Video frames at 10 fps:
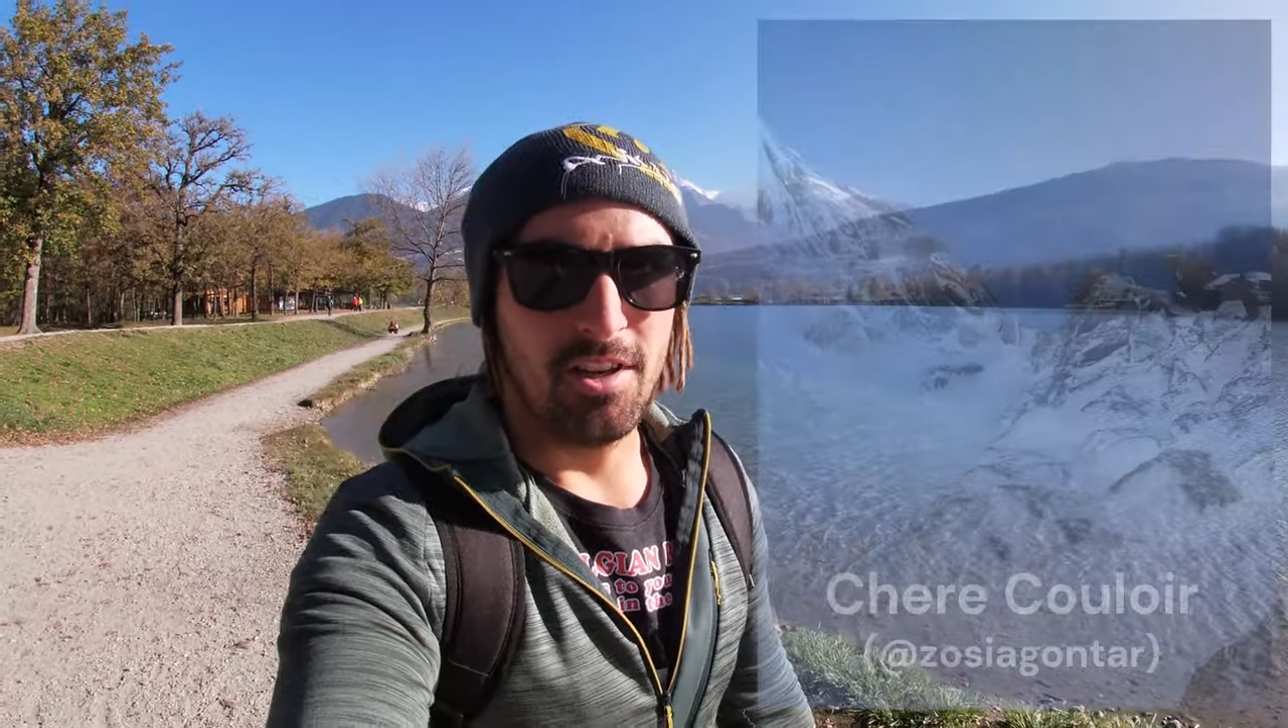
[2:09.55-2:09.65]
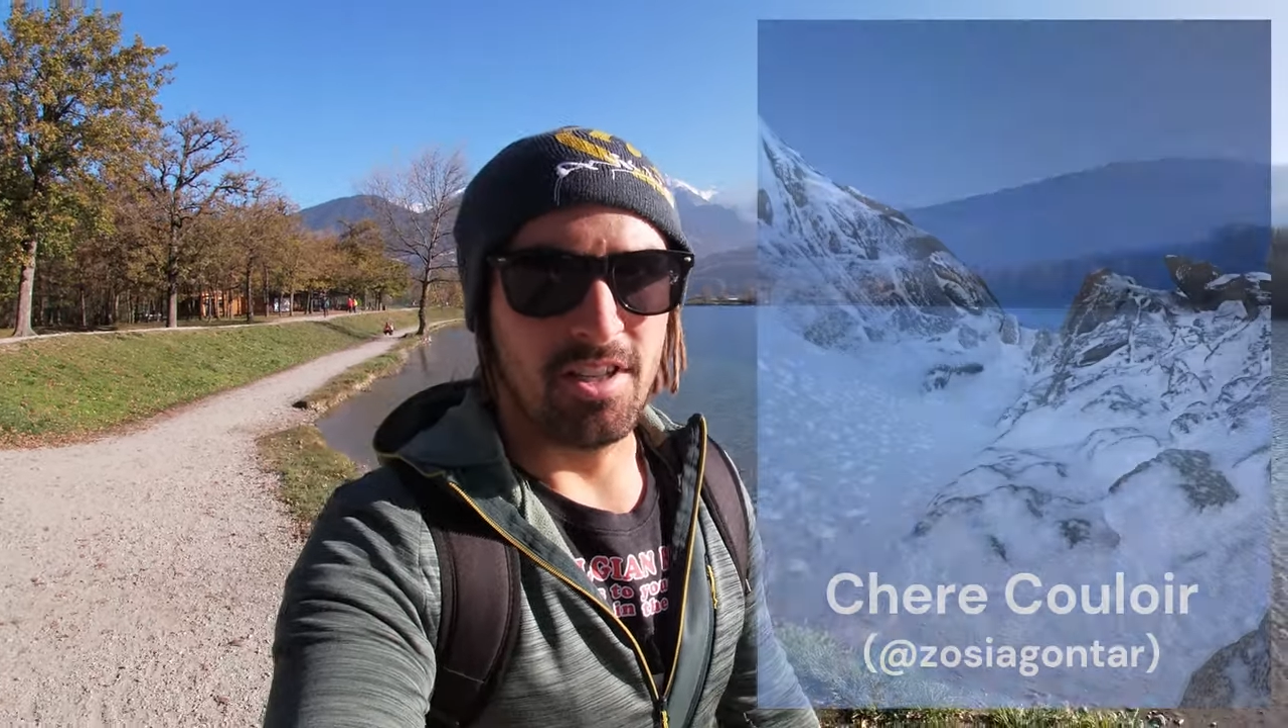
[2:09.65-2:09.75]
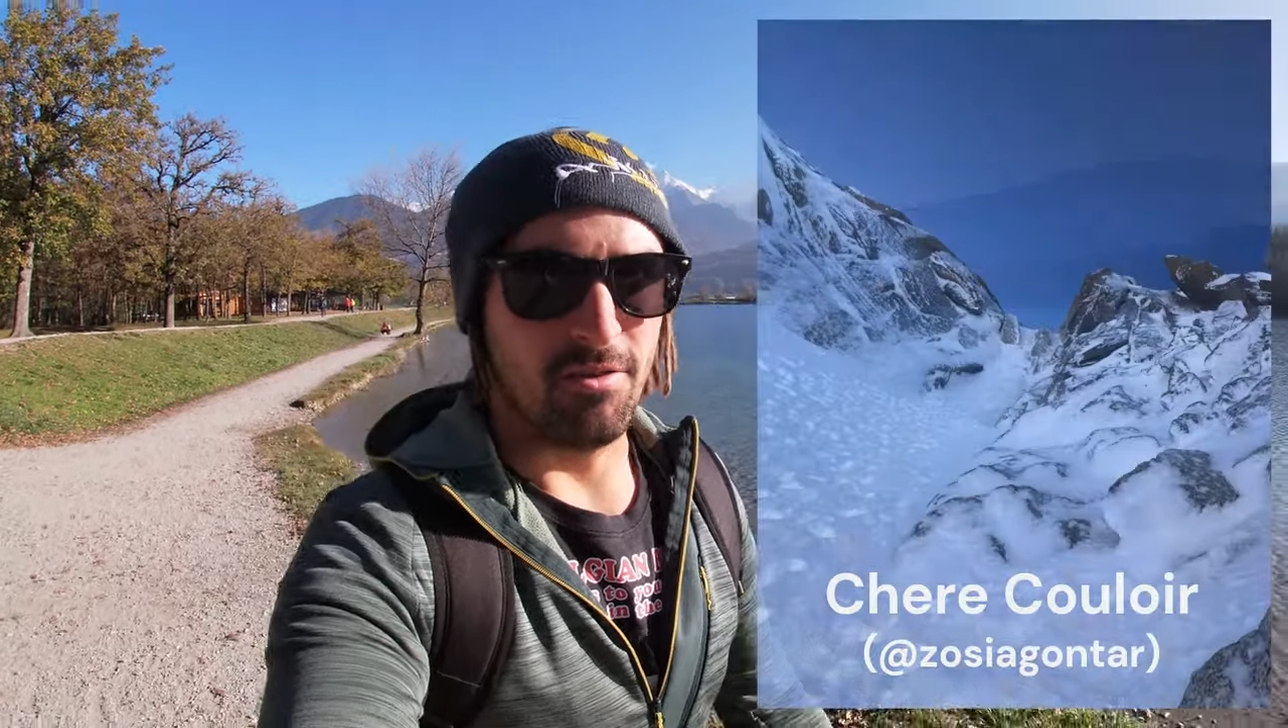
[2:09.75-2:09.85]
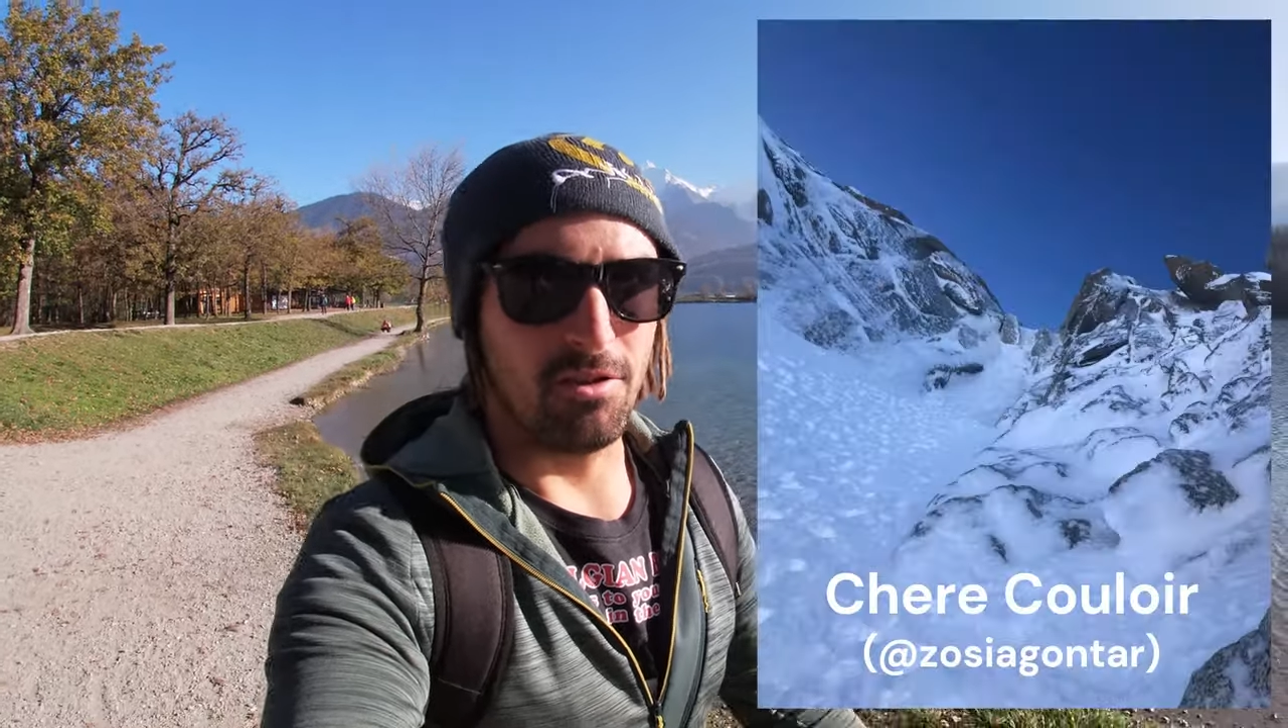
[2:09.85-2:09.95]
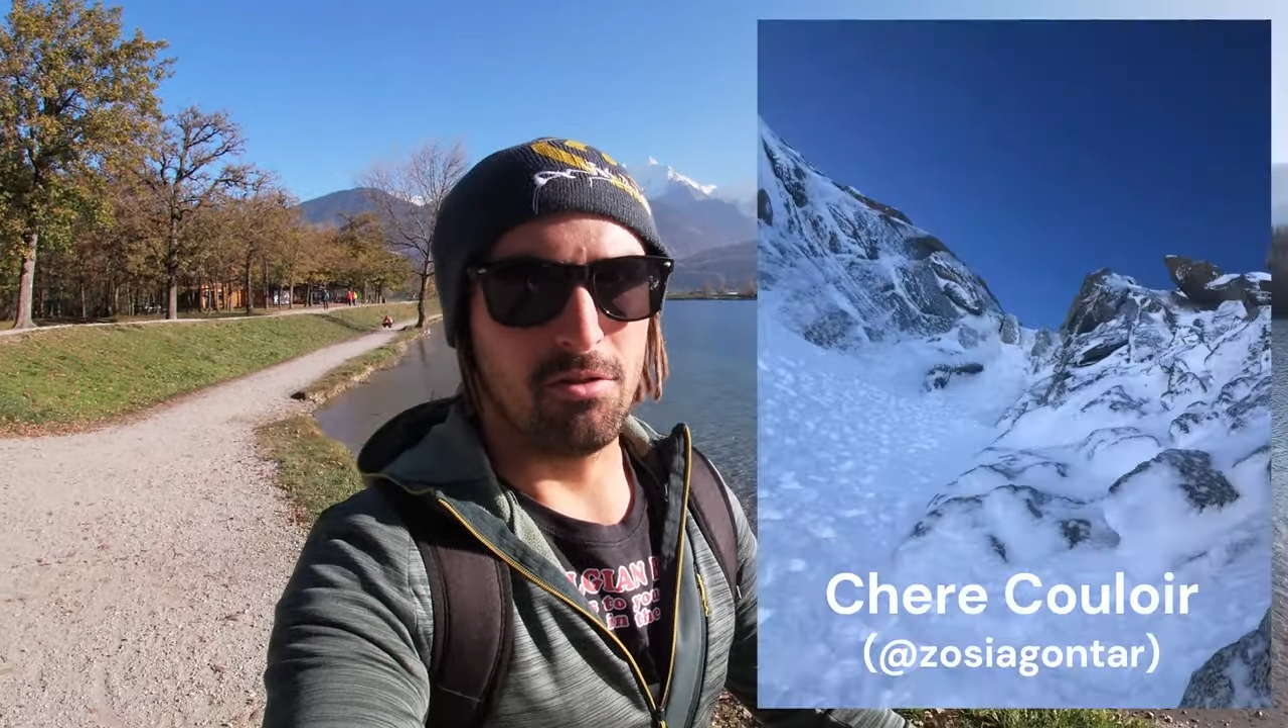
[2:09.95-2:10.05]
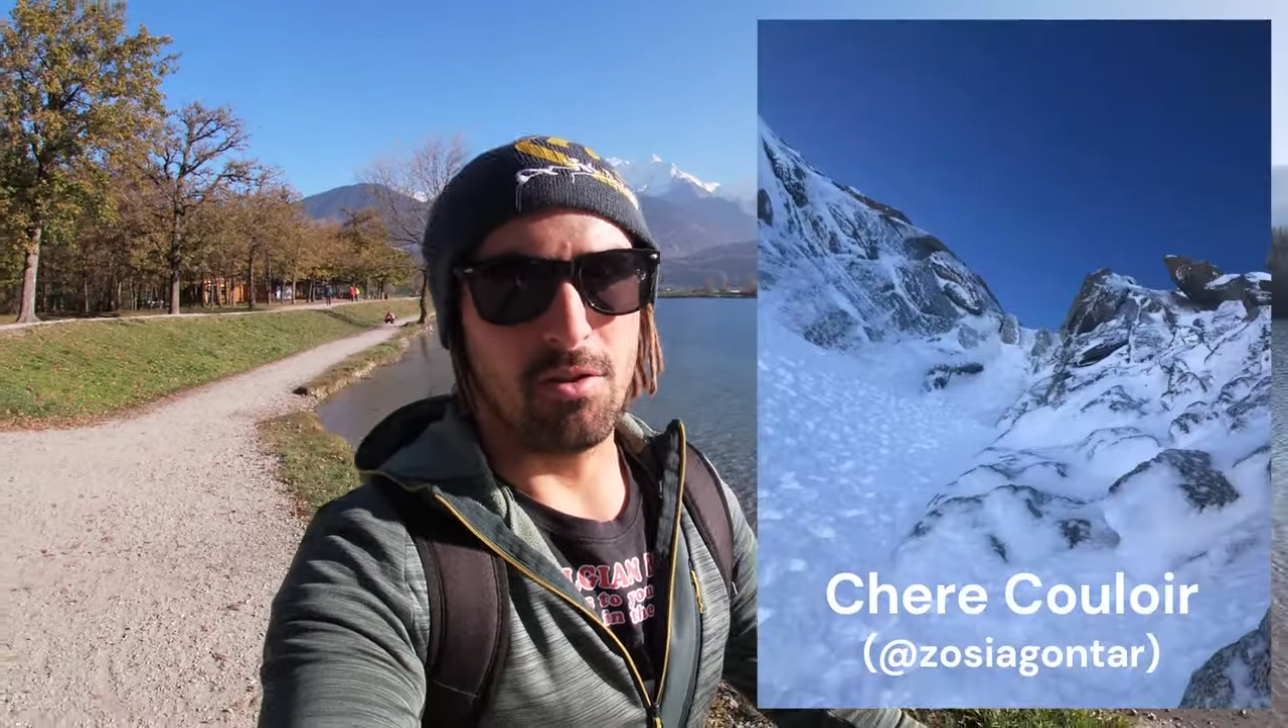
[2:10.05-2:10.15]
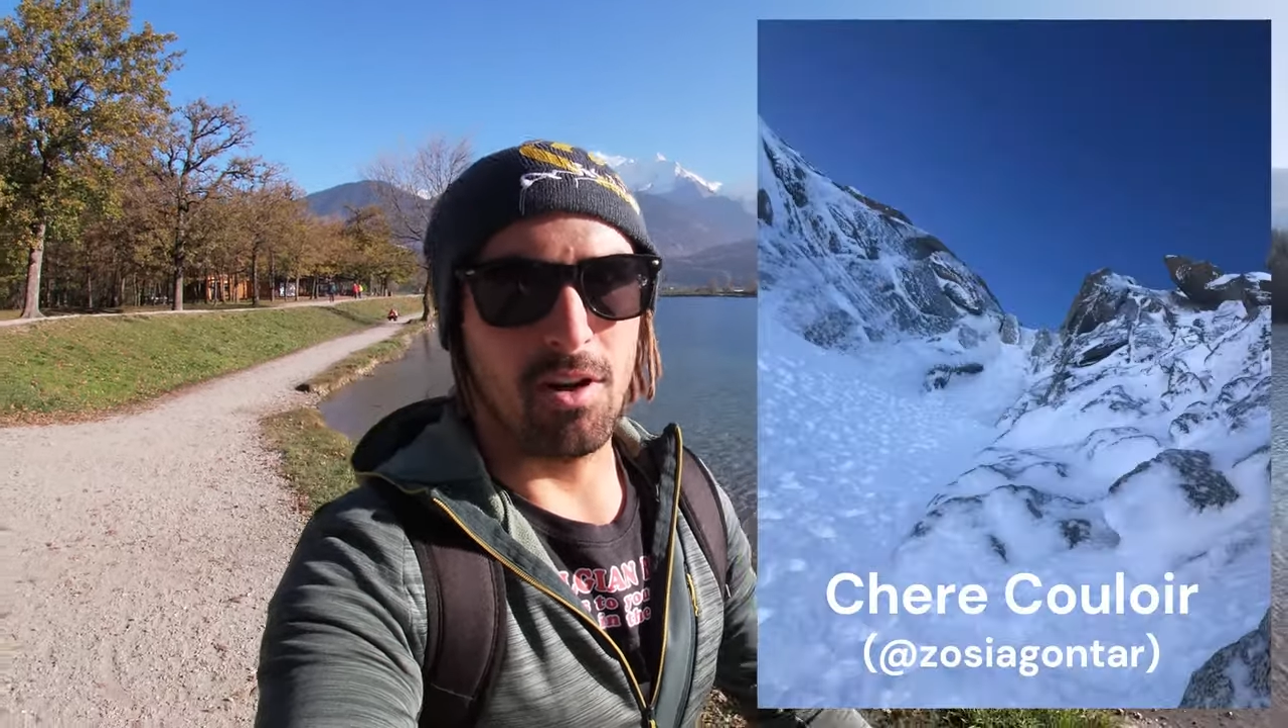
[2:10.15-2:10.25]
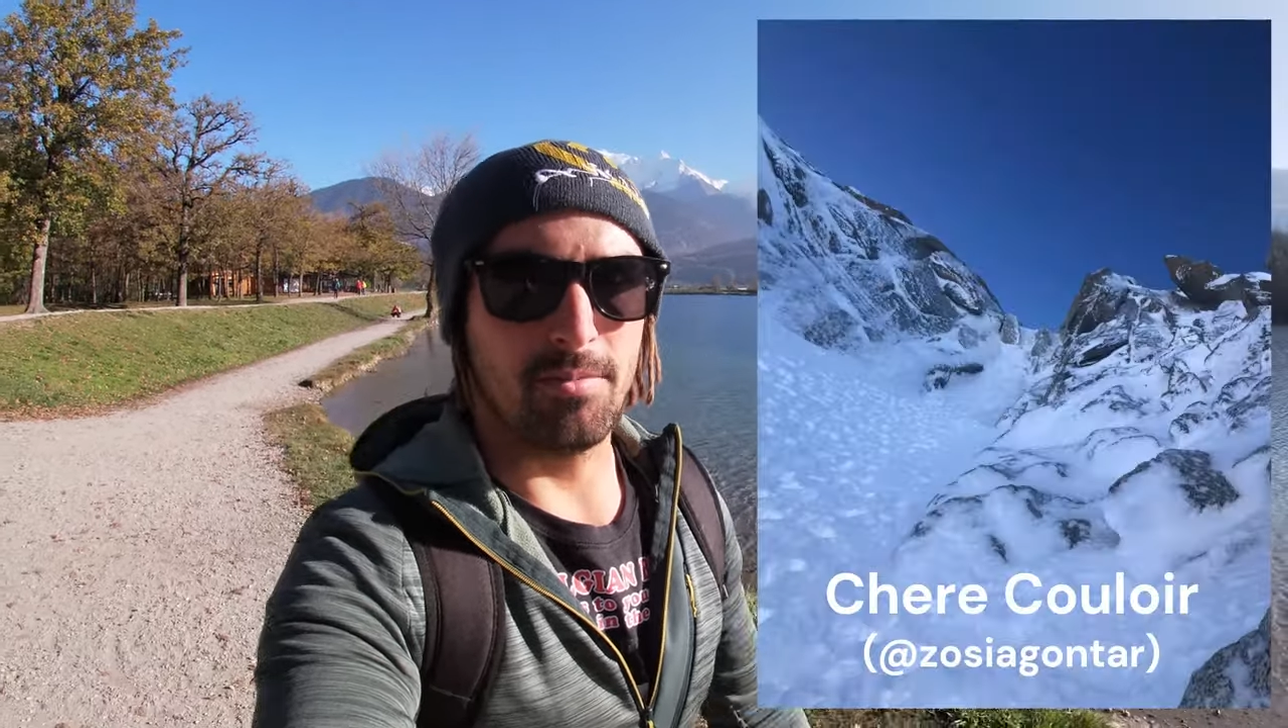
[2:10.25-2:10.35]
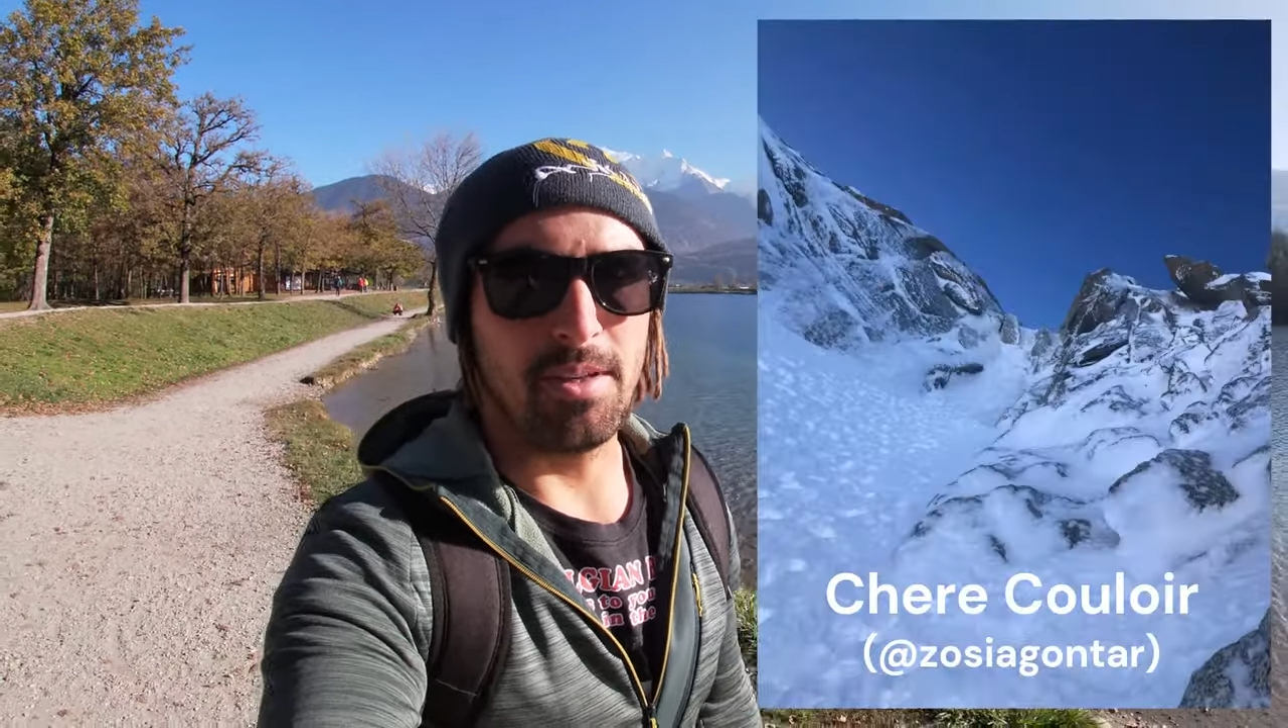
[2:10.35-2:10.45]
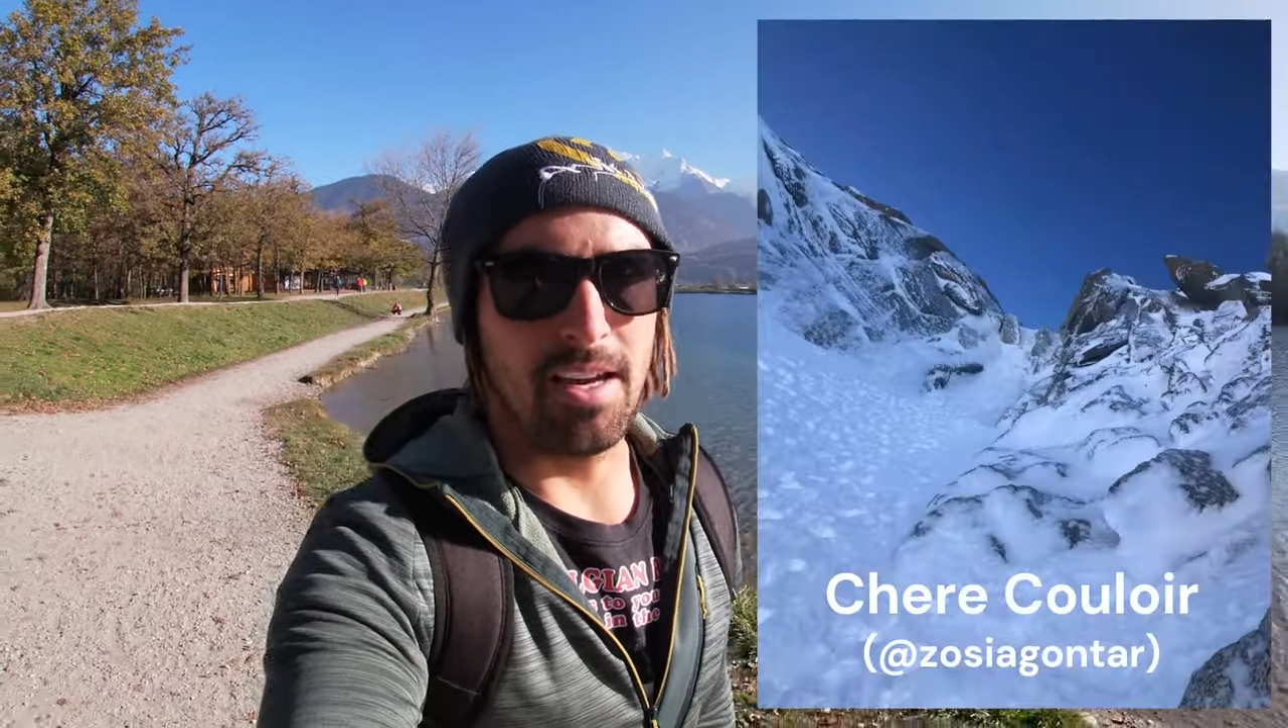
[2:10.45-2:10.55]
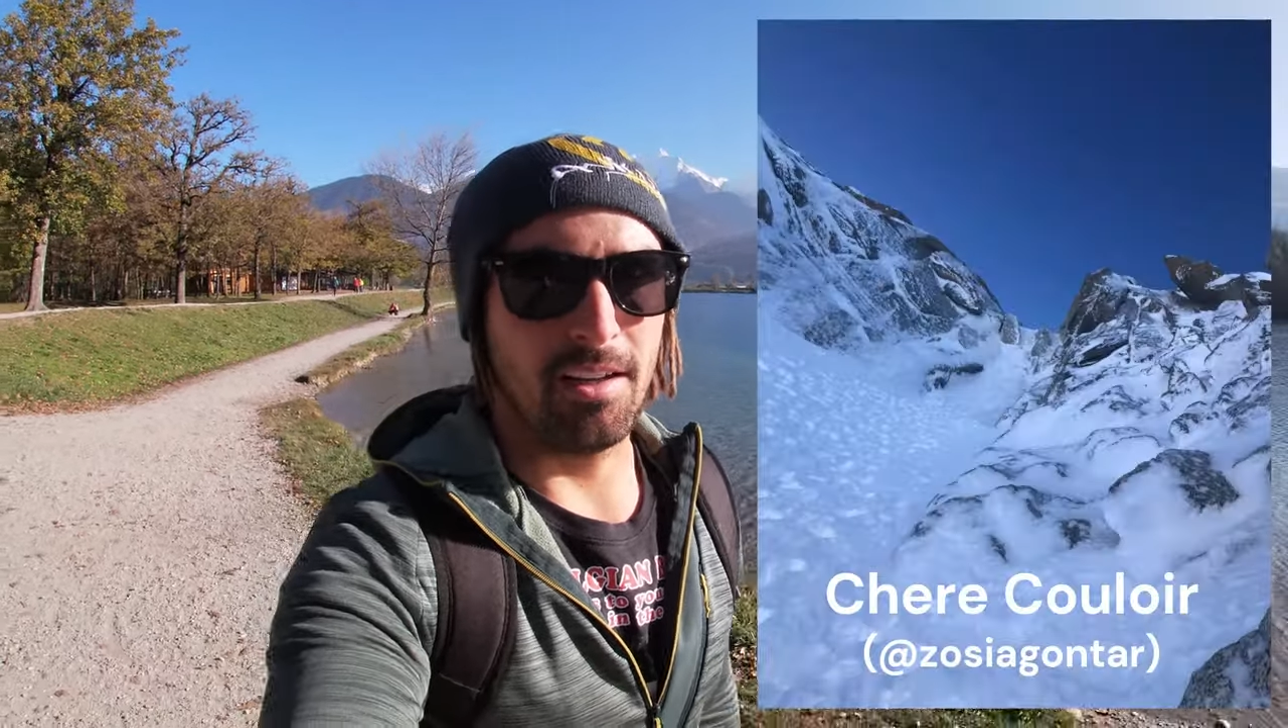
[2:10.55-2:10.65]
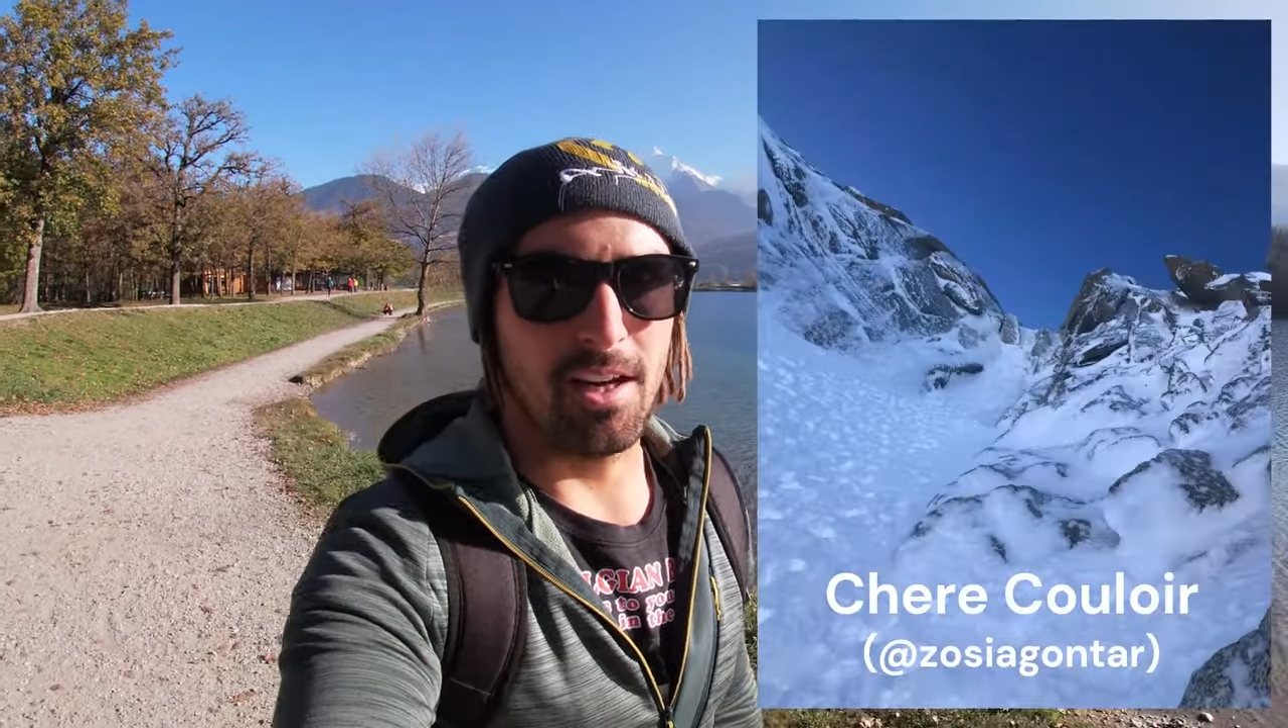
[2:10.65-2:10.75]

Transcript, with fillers: Chéré Couloir has been getting